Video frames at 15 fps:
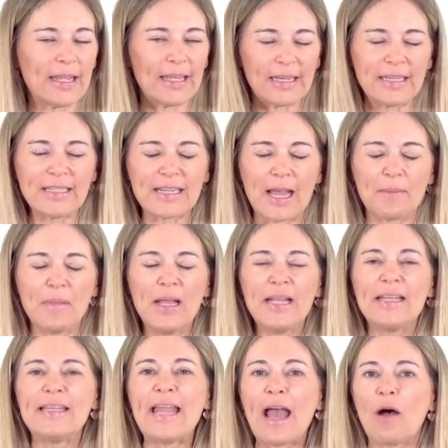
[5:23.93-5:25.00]
Anytime.
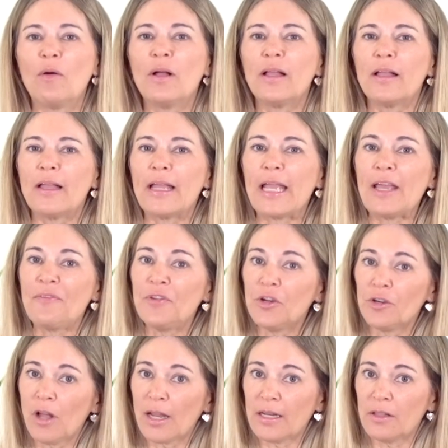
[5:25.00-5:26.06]
Now, if you're
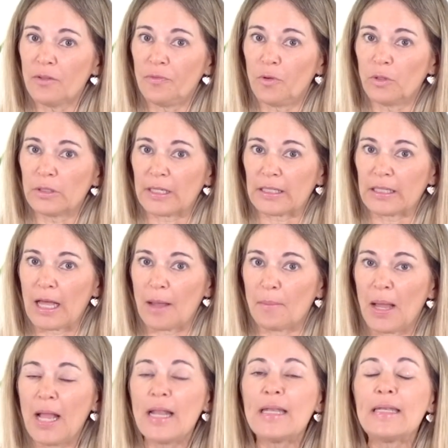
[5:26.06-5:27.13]
not in the Fold It Club,
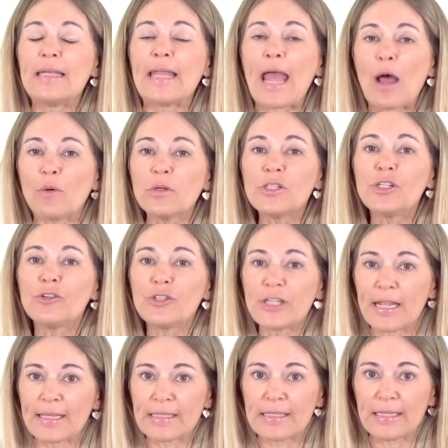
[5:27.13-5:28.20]
now is your
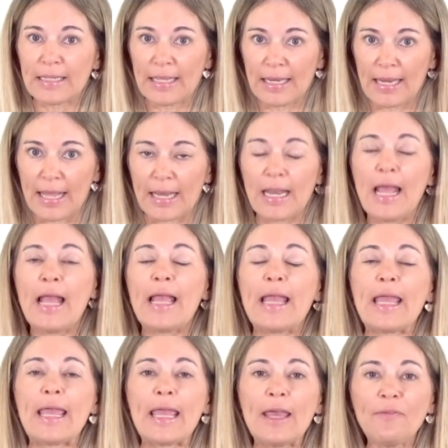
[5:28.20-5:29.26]
chance to get in.
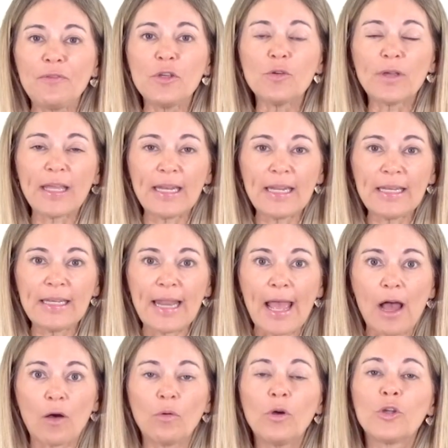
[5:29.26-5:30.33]
If you get in
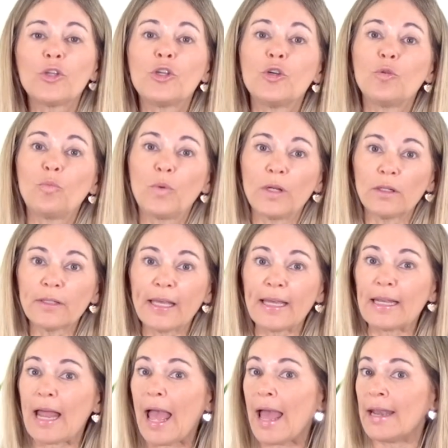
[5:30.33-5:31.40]
now, you will
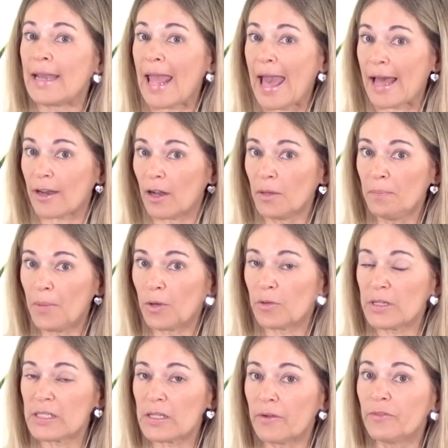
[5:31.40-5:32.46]
get an add-on
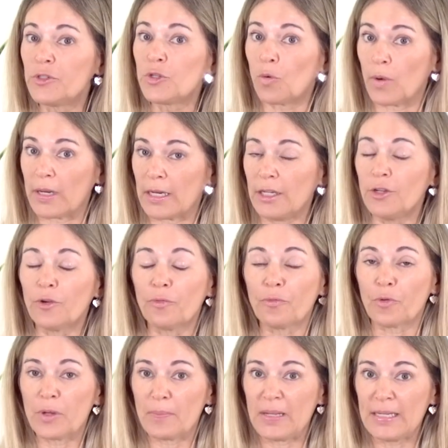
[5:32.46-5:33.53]
bonus of joining, your
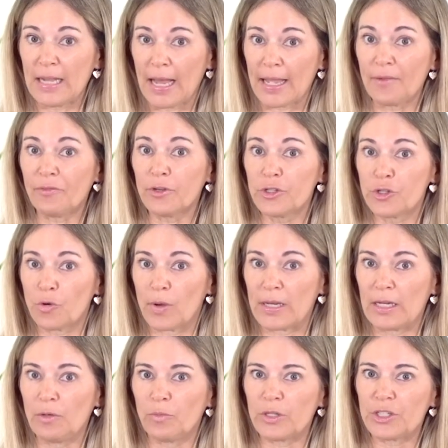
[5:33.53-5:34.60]
freebie die for
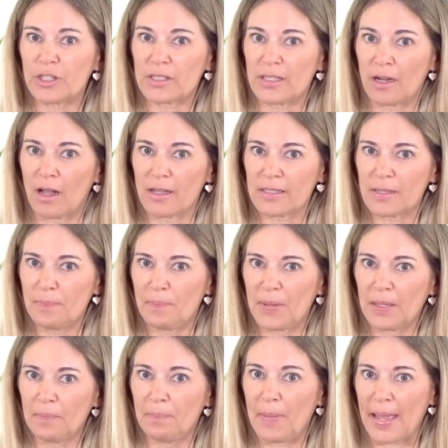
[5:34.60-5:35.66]
joining, which is an awesome
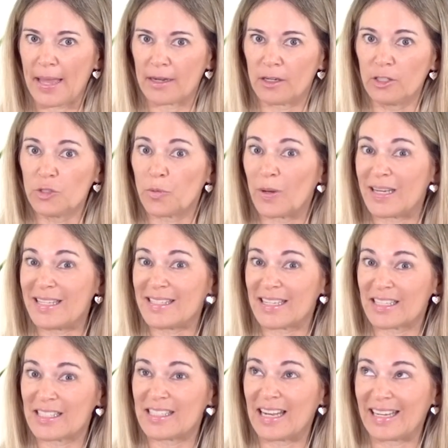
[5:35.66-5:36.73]
big banner,
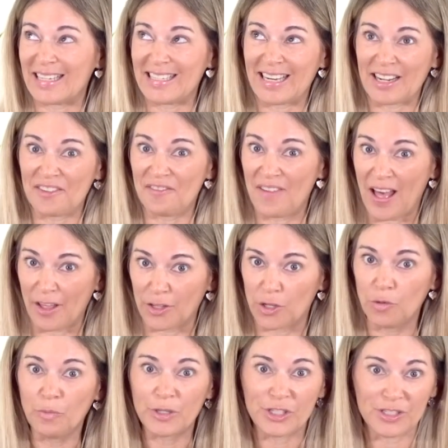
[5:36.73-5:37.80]
$26.99
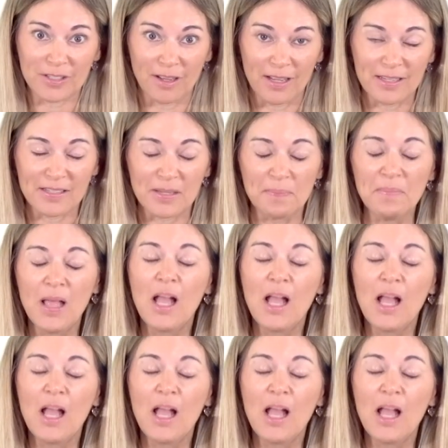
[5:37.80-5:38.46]
value, which is awesome.